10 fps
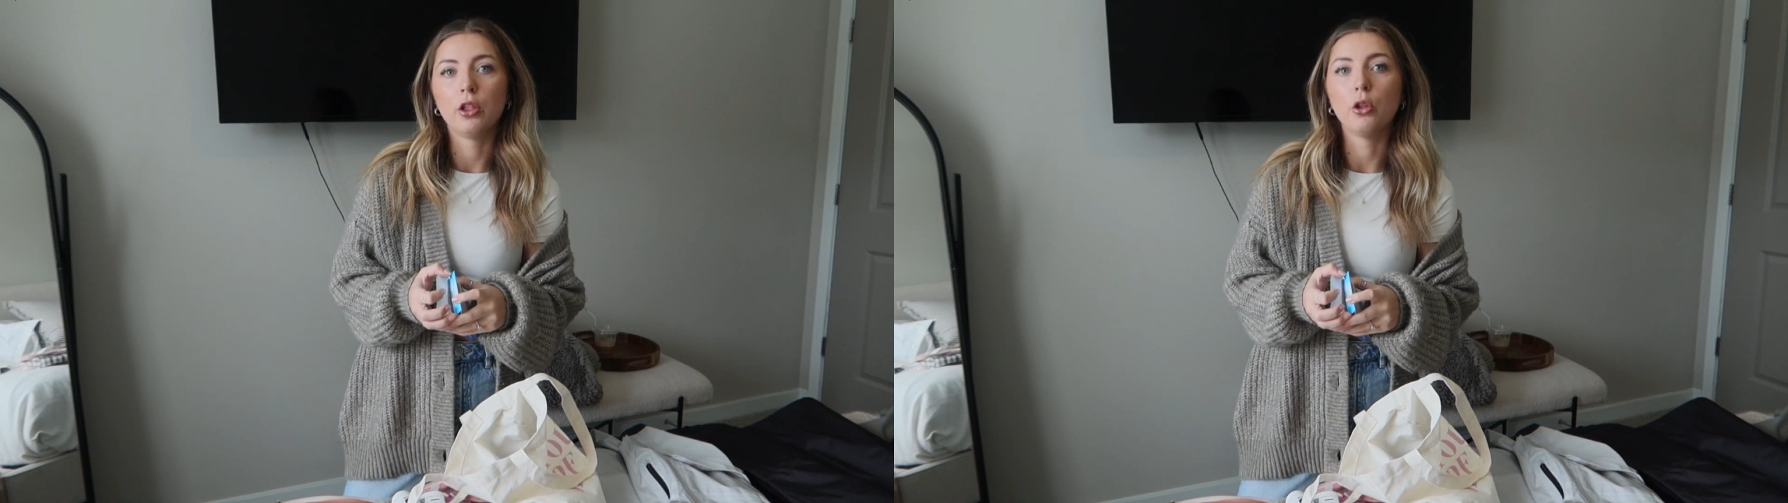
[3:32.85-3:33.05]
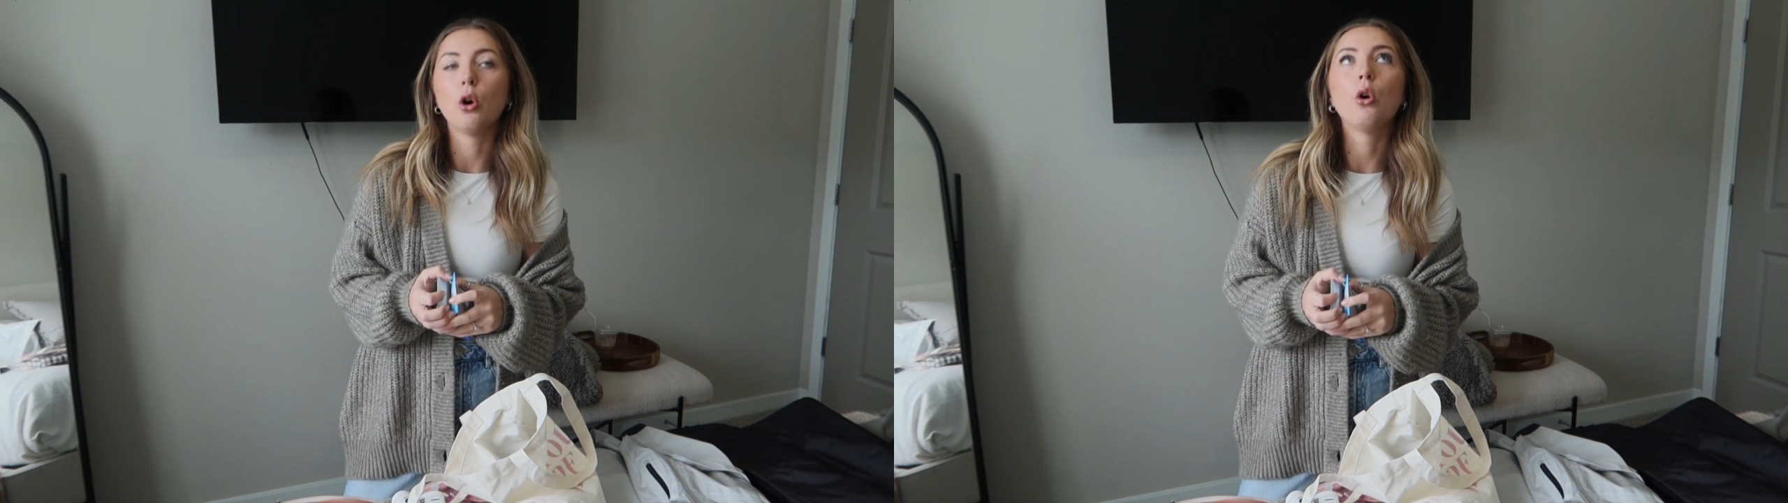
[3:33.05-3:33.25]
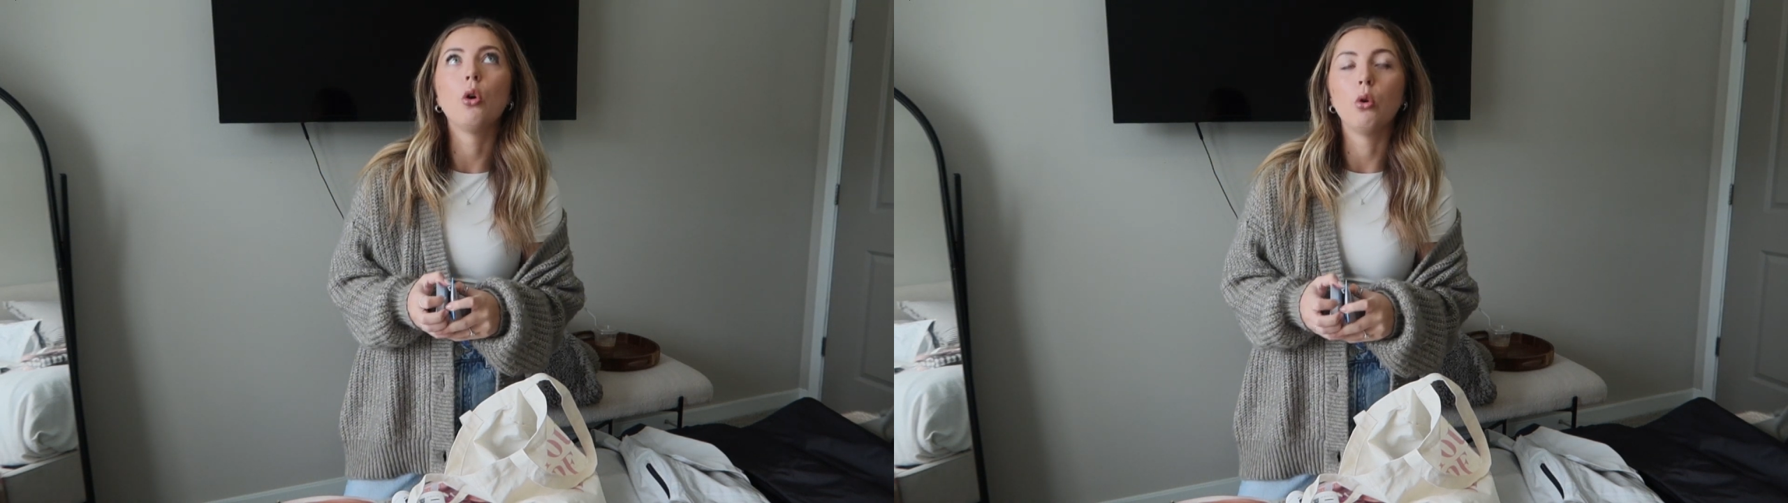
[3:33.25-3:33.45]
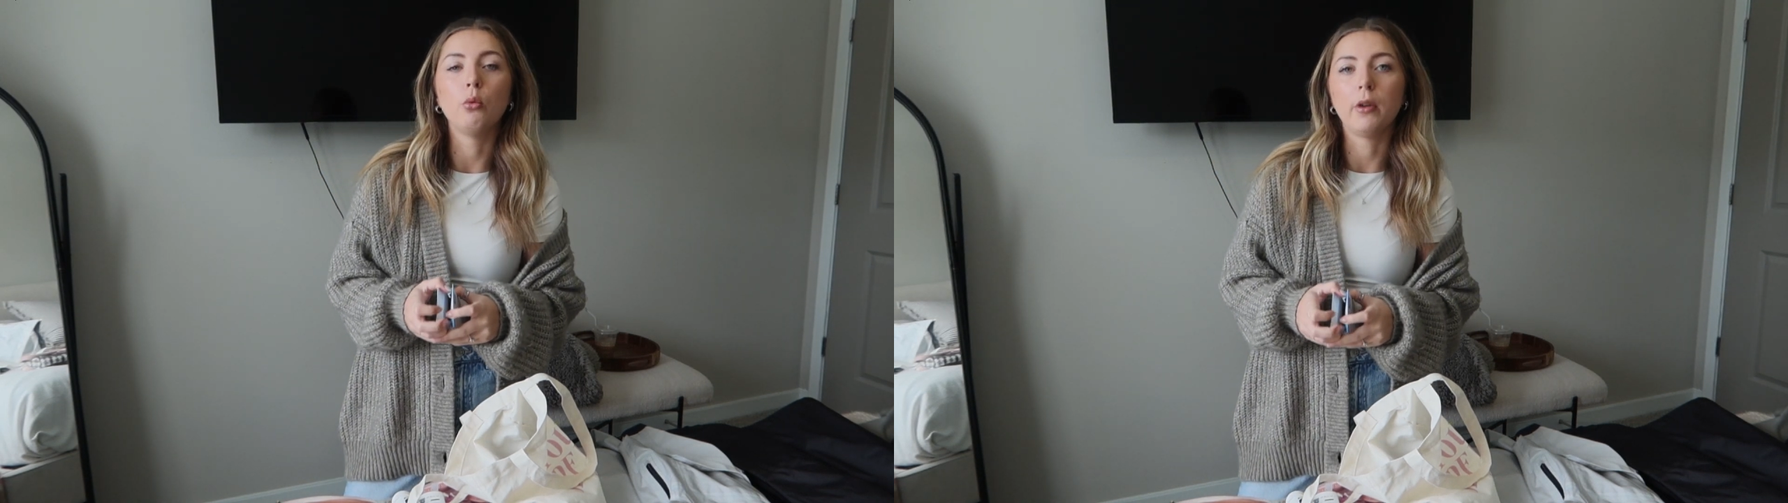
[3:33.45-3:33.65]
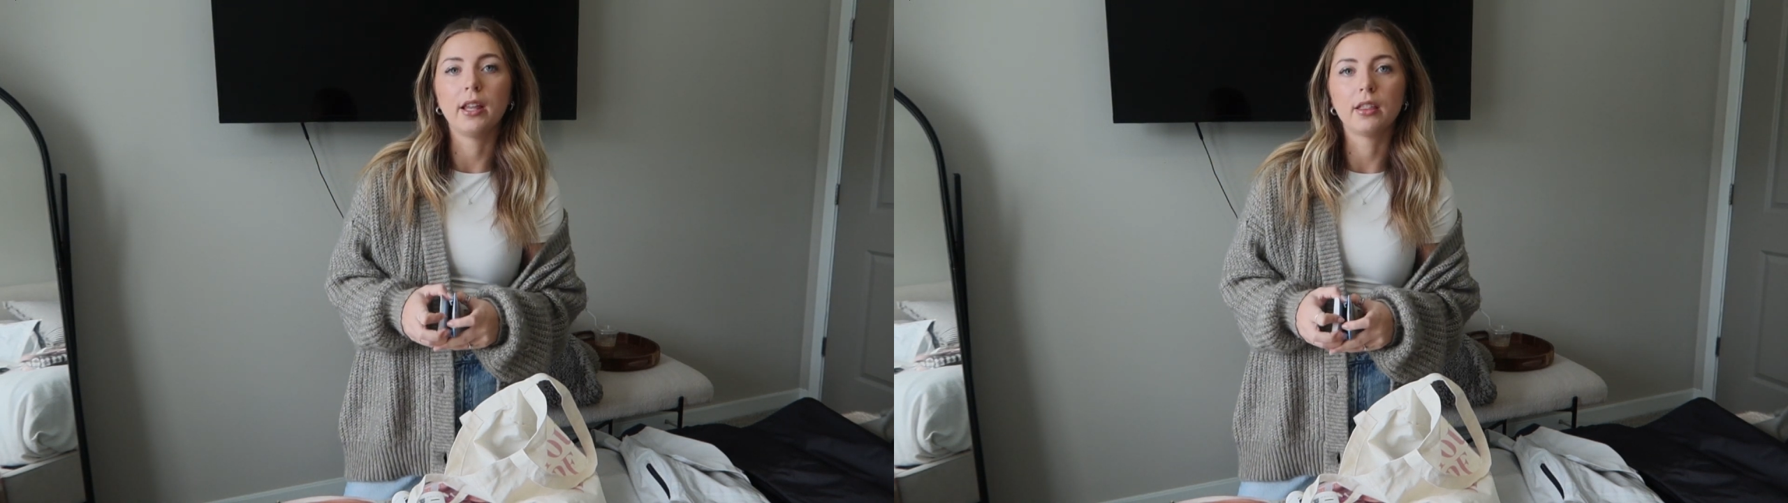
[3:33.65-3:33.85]
the
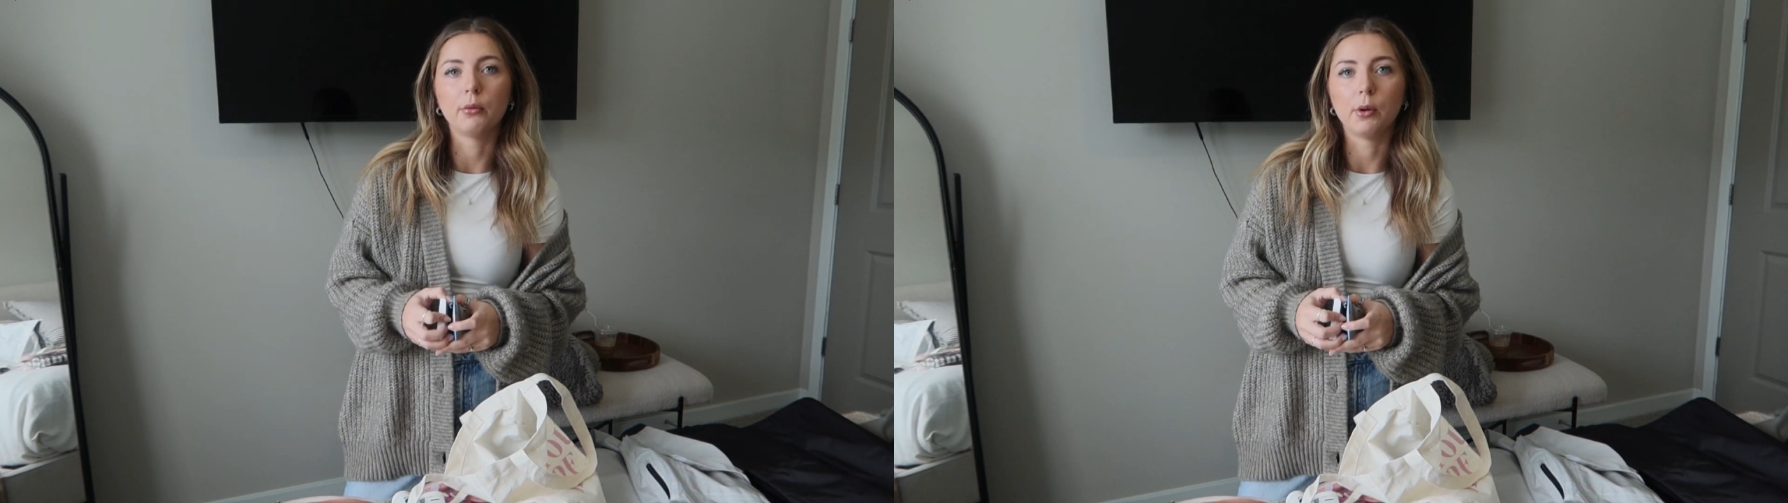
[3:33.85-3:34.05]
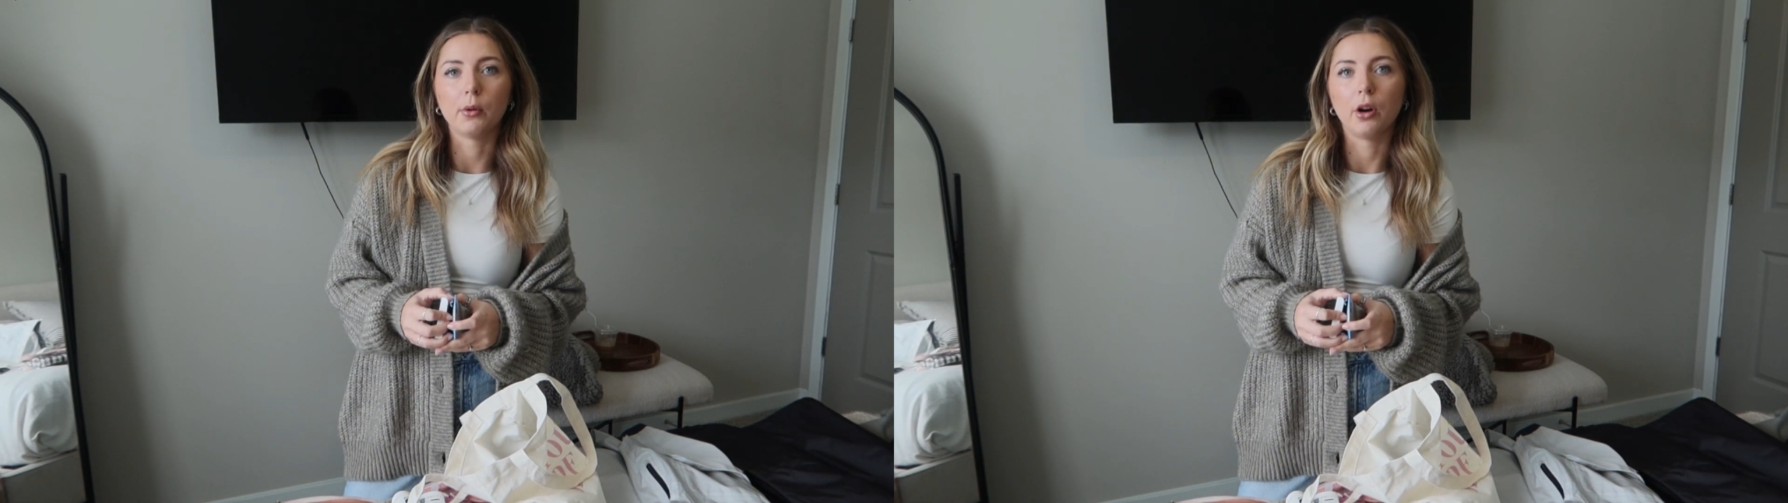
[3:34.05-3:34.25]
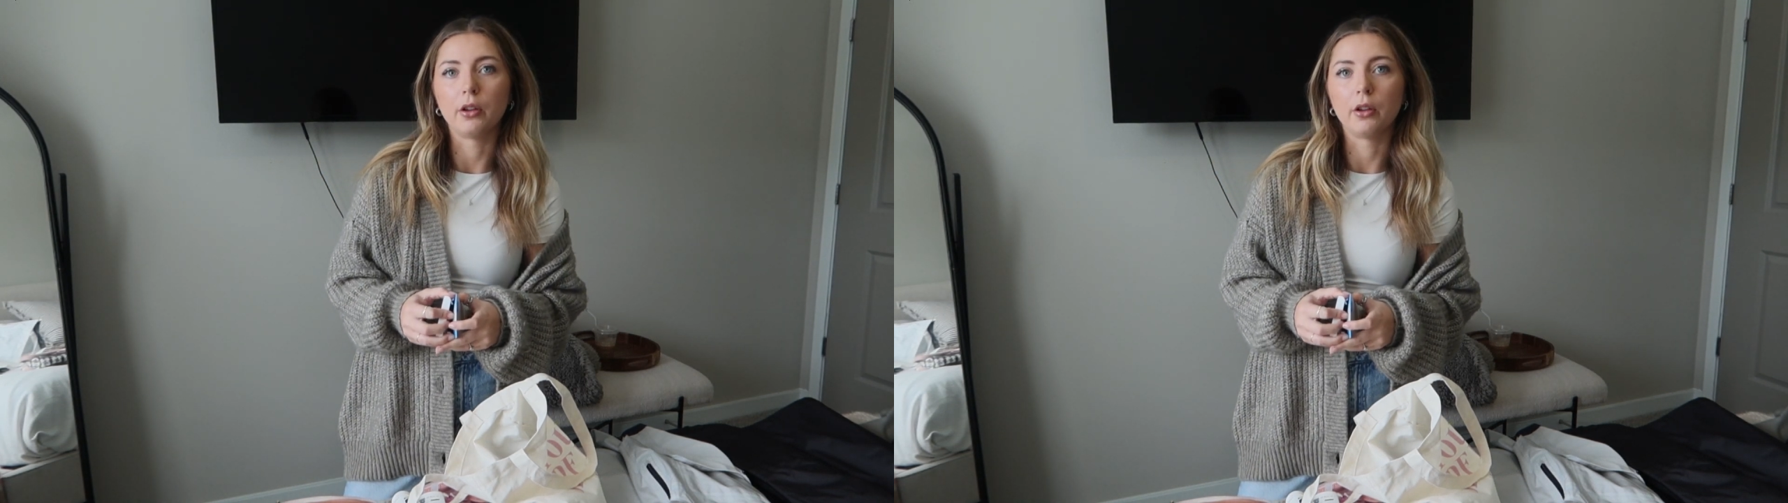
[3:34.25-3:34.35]
whole week that we were